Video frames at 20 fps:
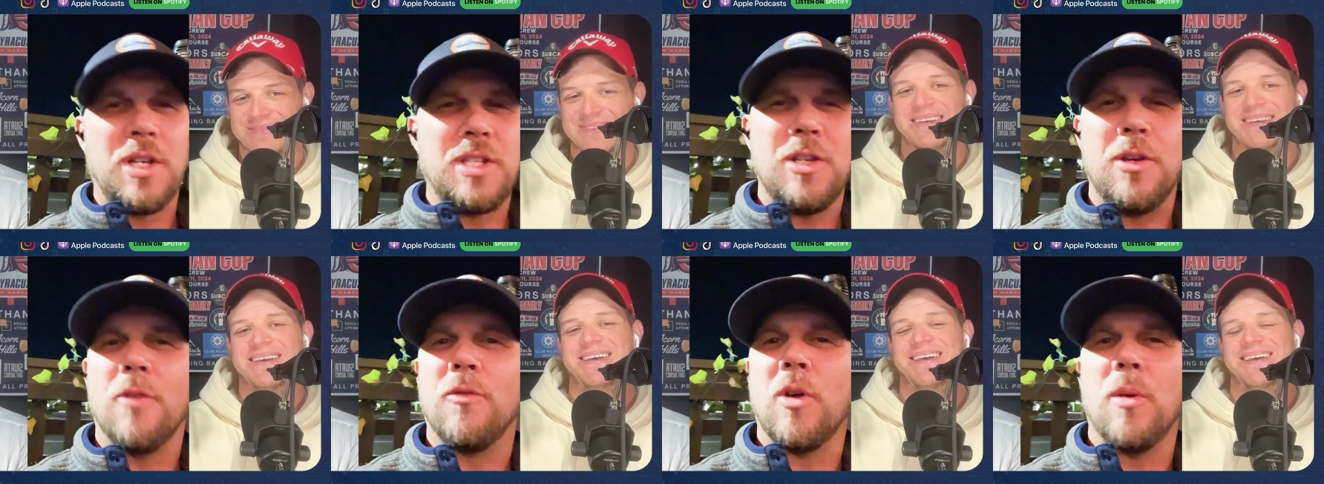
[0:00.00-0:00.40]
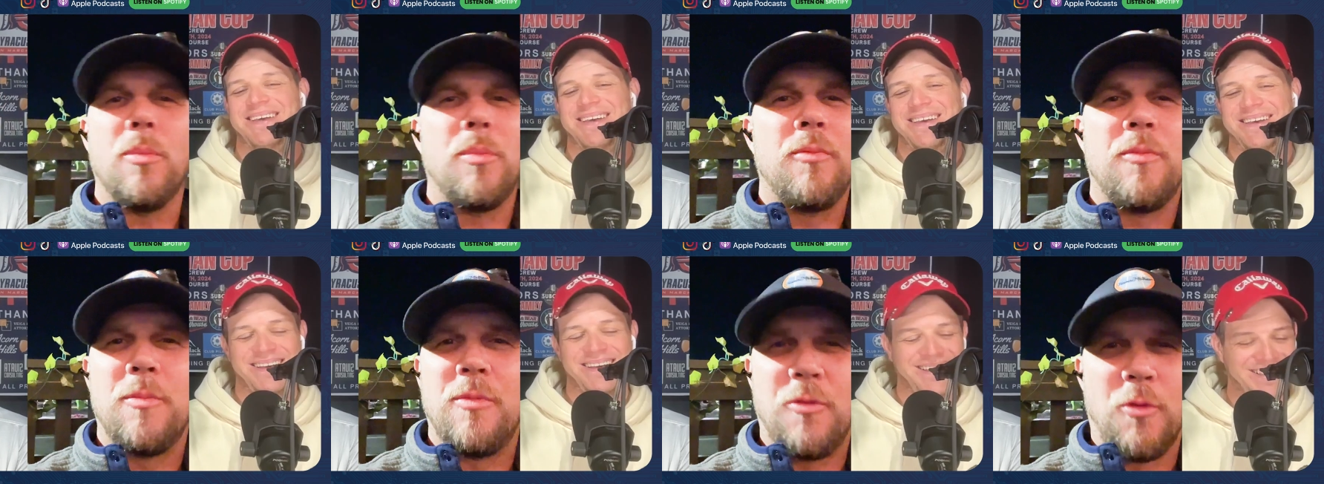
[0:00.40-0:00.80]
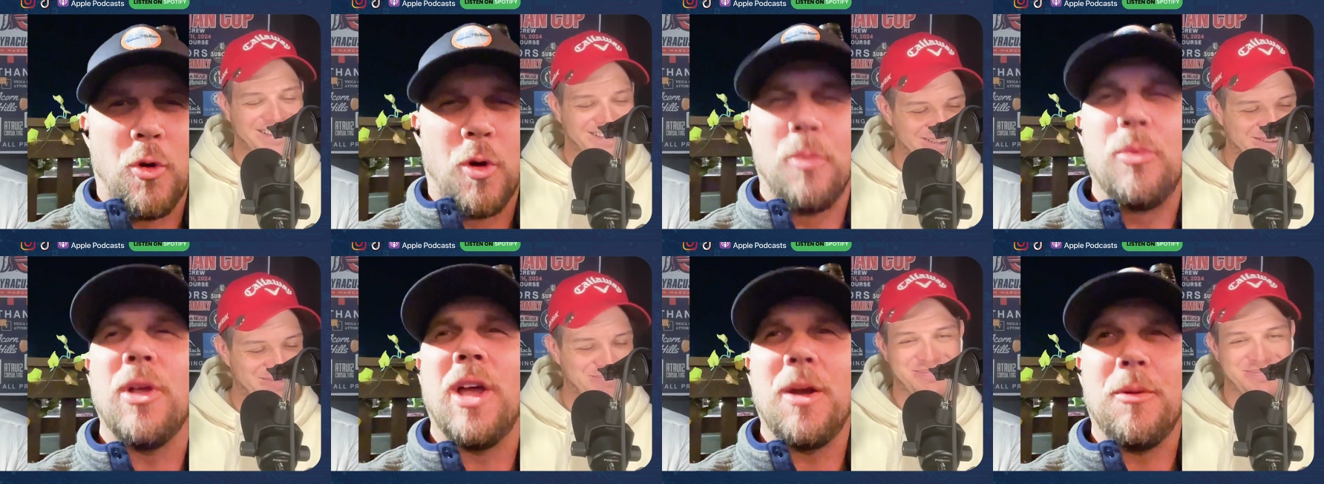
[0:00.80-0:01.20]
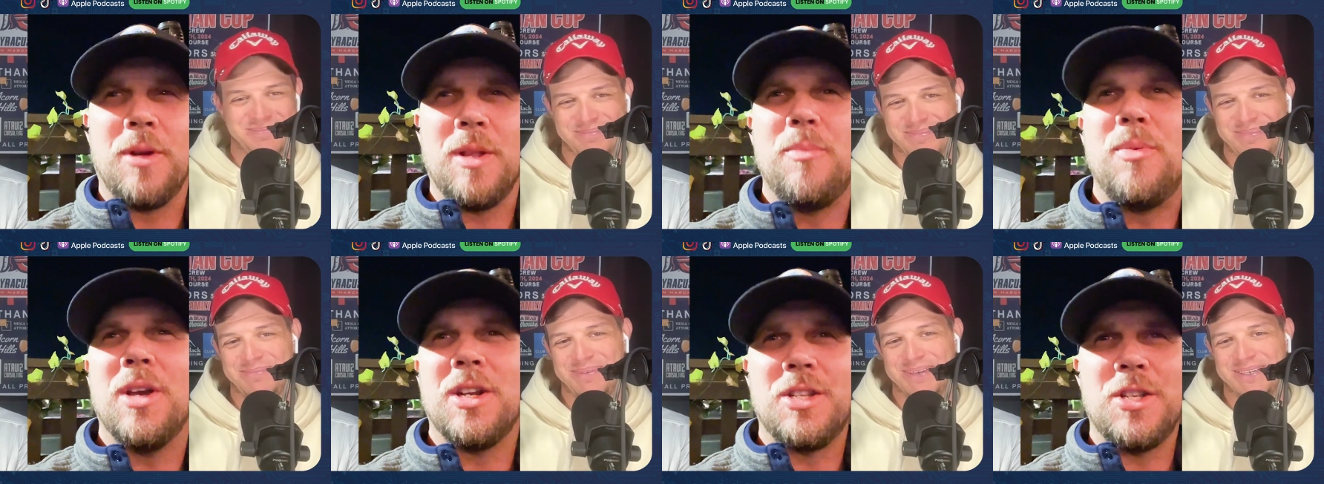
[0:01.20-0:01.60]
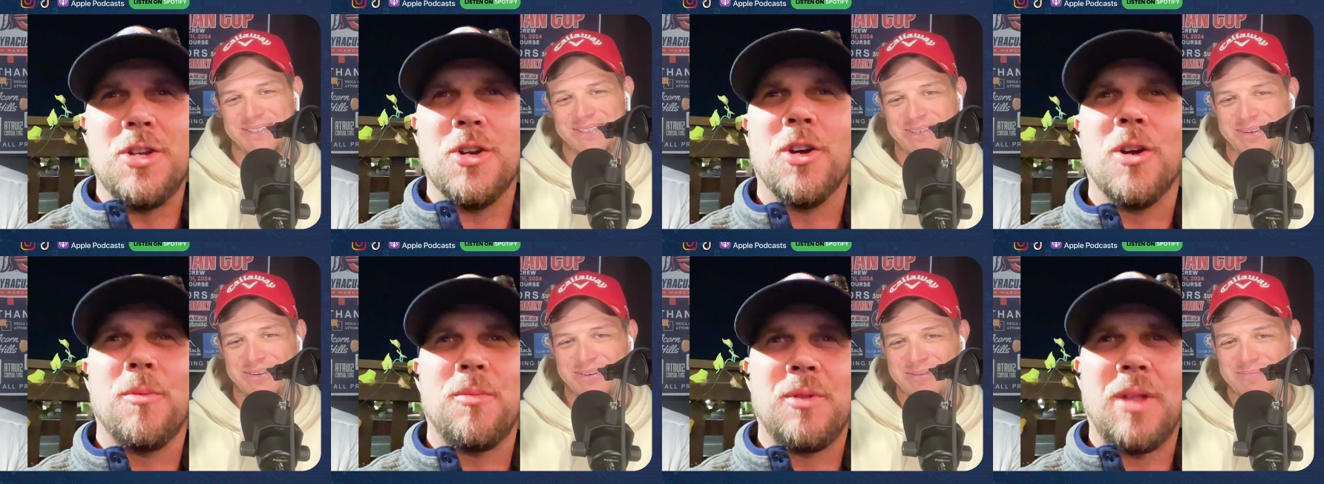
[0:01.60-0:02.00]
Speaker 1: Riggsy over yeah. foreplay when he picked
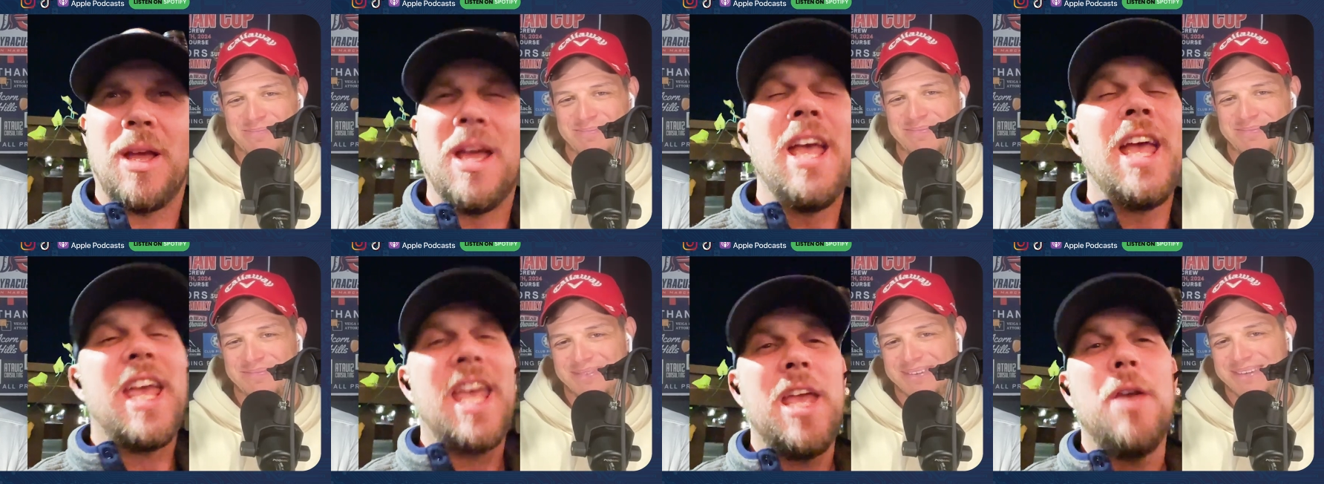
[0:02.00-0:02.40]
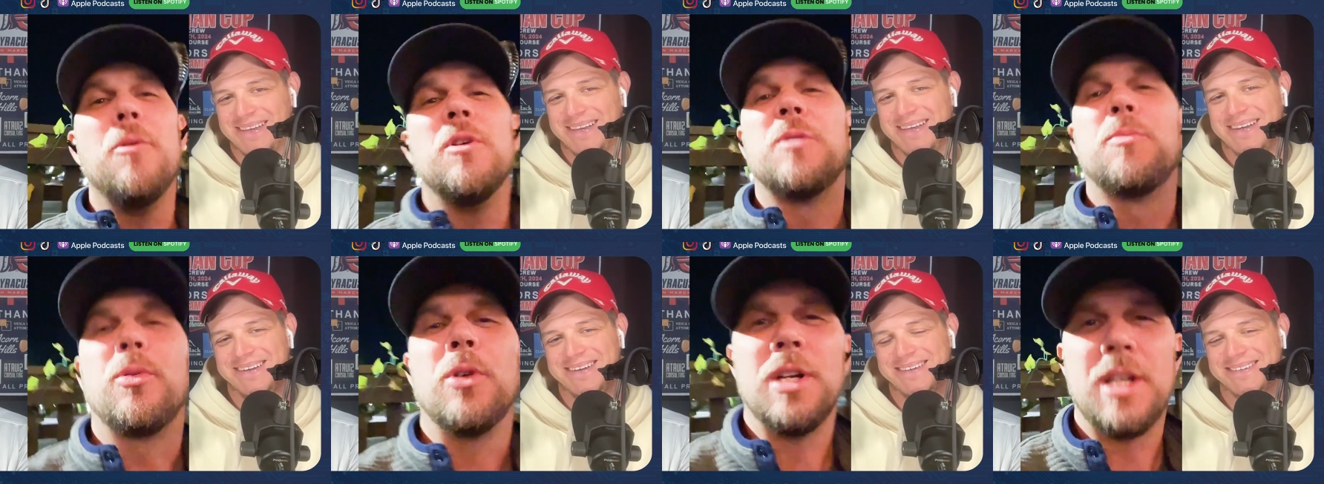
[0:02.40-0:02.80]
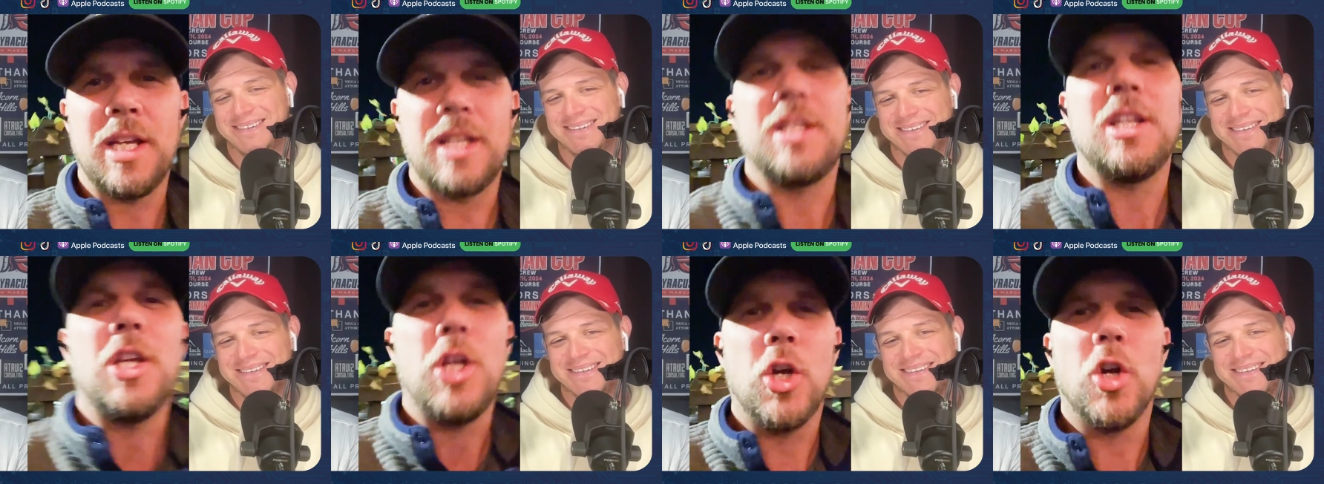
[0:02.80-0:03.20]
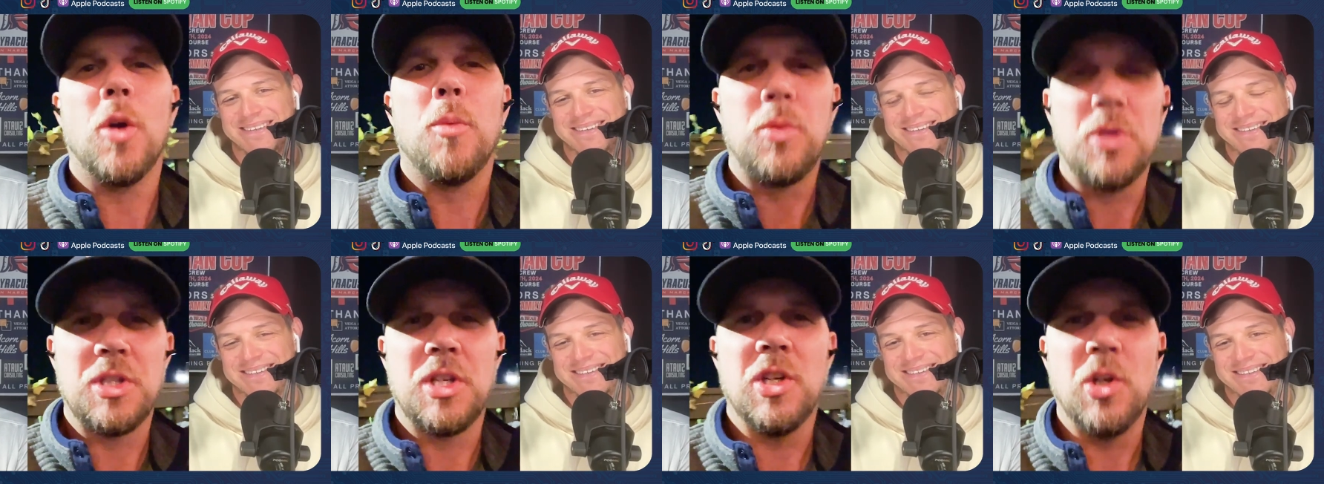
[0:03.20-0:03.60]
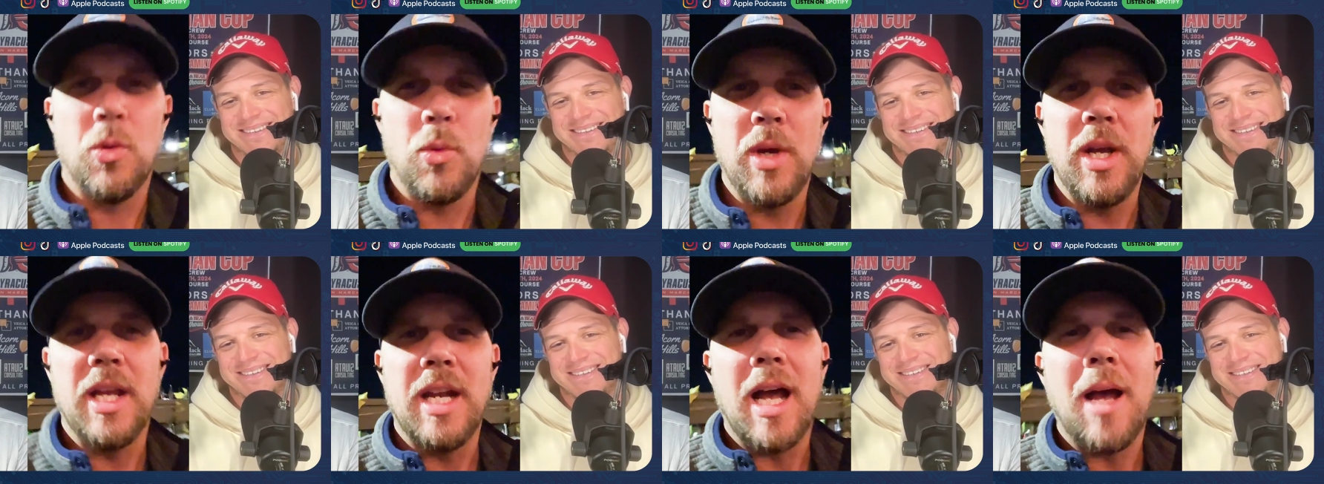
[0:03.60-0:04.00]
Europe. Europe. Yeah. He was predicting Europe was going
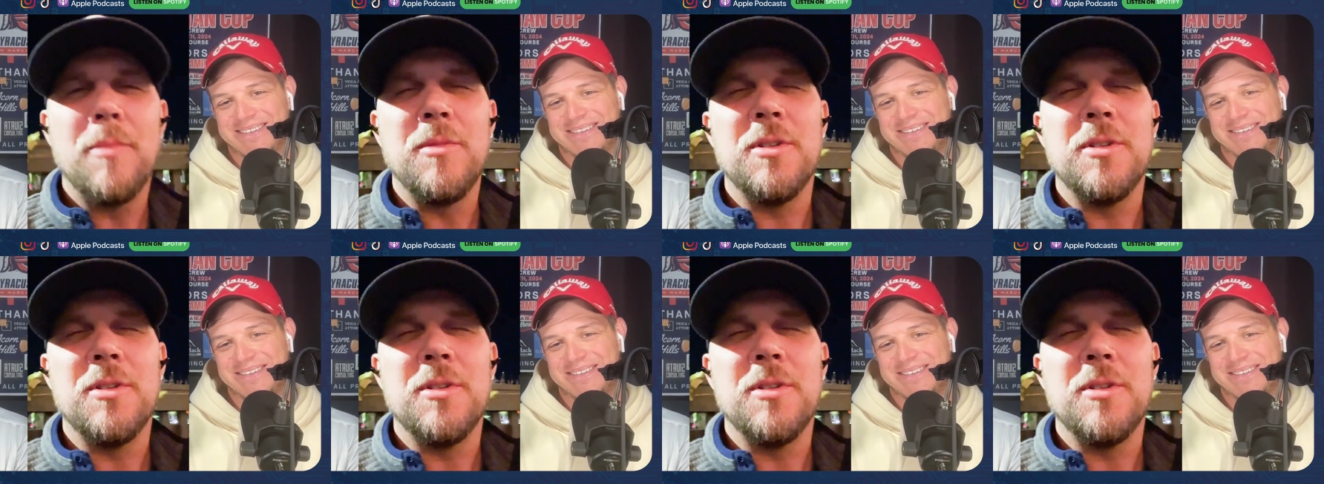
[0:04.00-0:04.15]
to win.